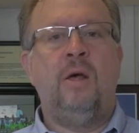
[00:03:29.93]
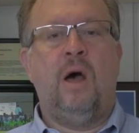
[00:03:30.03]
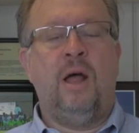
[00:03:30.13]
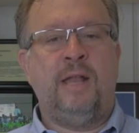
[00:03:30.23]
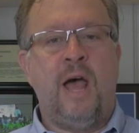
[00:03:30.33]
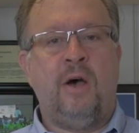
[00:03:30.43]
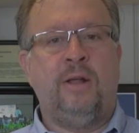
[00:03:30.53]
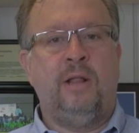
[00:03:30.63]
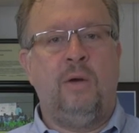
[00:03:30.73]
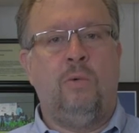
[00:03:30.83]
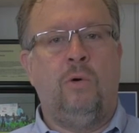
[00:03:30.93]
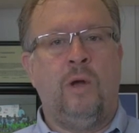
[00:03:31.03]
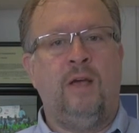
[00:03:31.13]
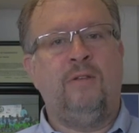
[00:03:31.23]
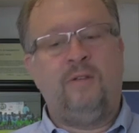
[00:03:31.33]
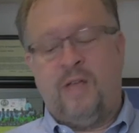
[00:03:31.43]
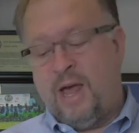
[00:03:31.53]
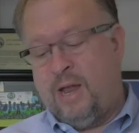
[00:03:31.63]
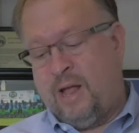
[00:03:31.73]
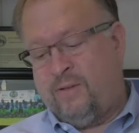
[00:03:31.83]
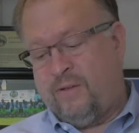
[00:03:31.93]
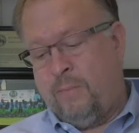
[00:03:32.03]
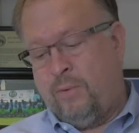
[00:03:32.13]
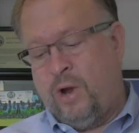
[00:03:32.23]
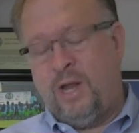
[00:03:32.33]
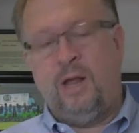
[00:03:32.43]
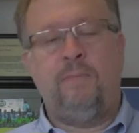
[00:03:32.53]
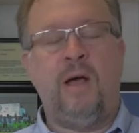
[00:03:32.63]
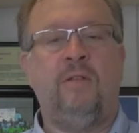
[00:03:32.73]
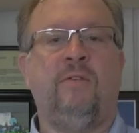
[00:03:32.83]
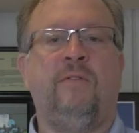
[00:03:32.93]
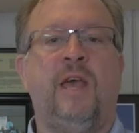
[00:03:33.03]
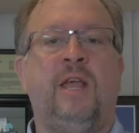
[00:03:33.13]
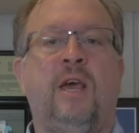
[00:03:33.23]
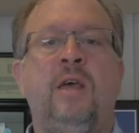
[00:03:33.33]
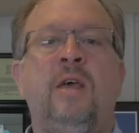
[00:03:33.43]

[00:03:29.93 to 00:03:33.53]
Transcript: undoubtedly will raise its head at some point in Pennsylvania.